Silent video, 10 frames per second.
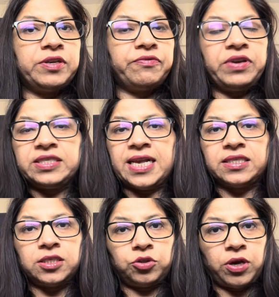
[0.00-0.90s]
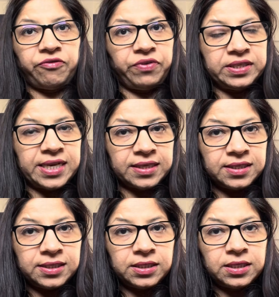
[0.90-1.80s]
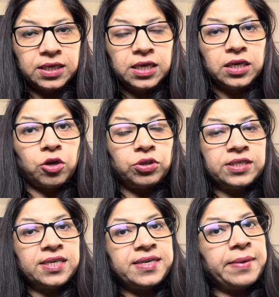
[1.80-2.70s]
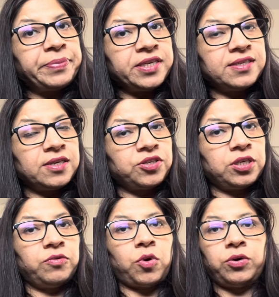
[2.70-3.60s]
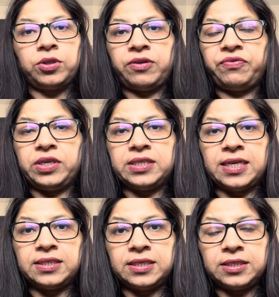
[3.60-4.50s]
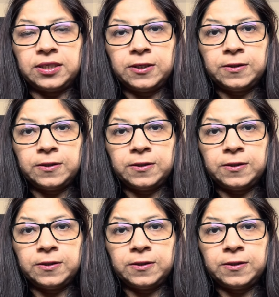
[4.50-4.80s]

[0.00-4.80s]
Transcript: fixed assets. You have fixed assets. Now there is a depreciation involved on the fixed assets.